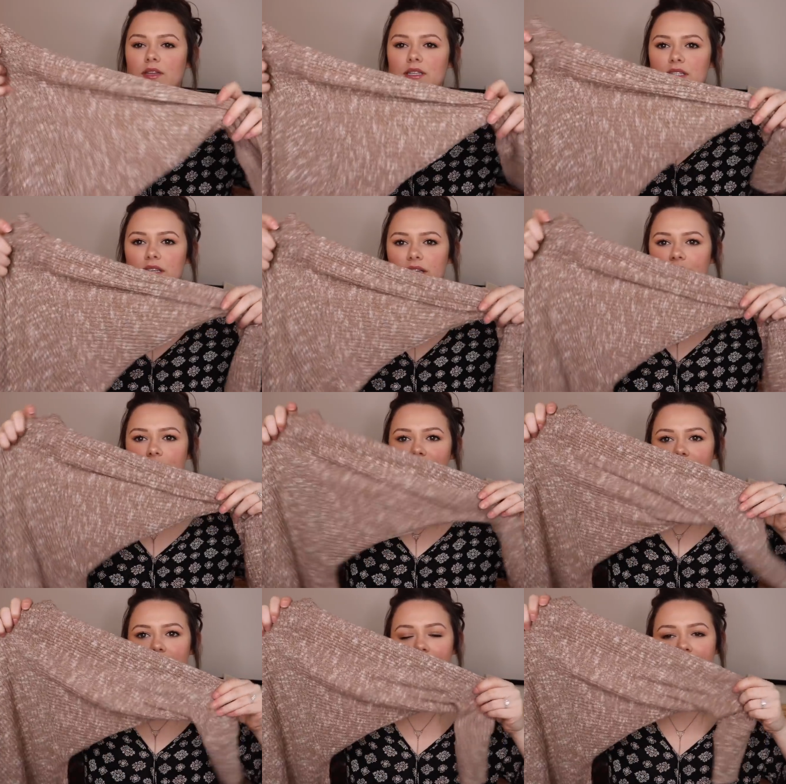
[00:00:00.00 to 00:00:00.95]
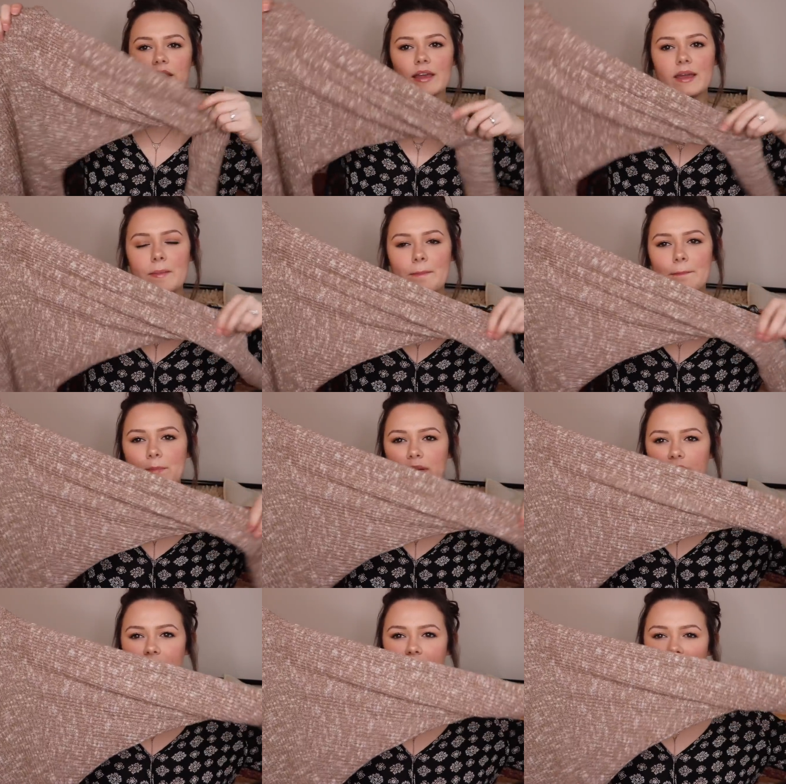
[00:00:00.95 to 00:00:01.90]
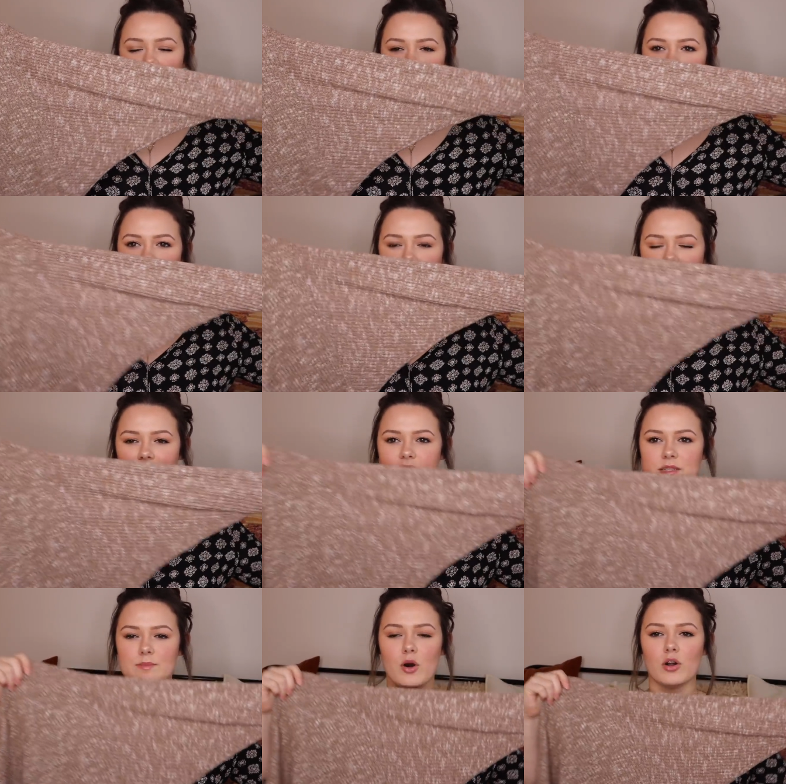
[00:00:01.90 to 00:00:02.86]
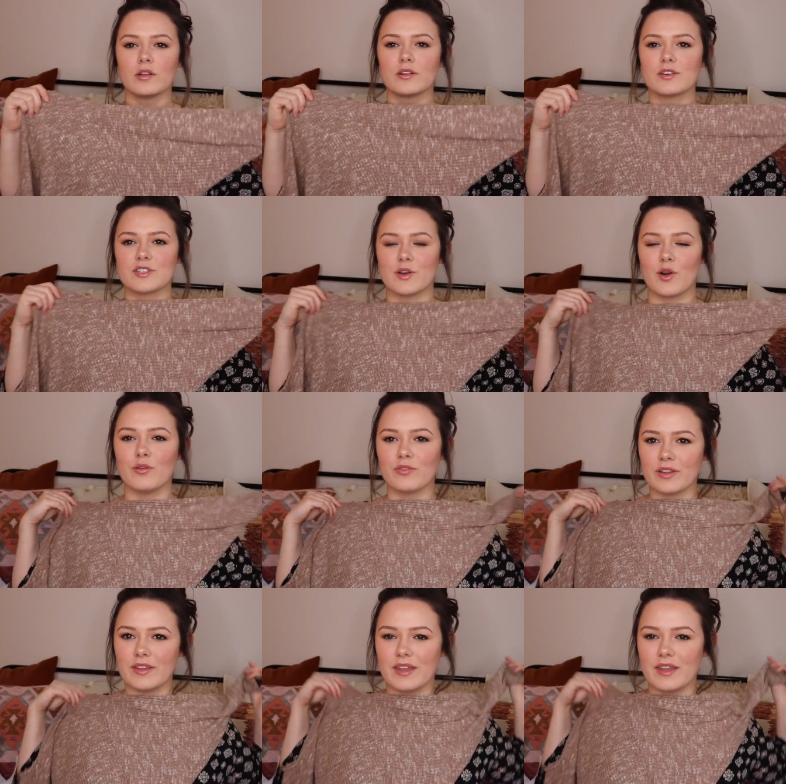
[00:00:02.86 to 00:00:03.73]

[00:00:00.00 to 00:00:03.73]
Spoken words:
The sleeves are kind of like big and then they get smaller, so hopefully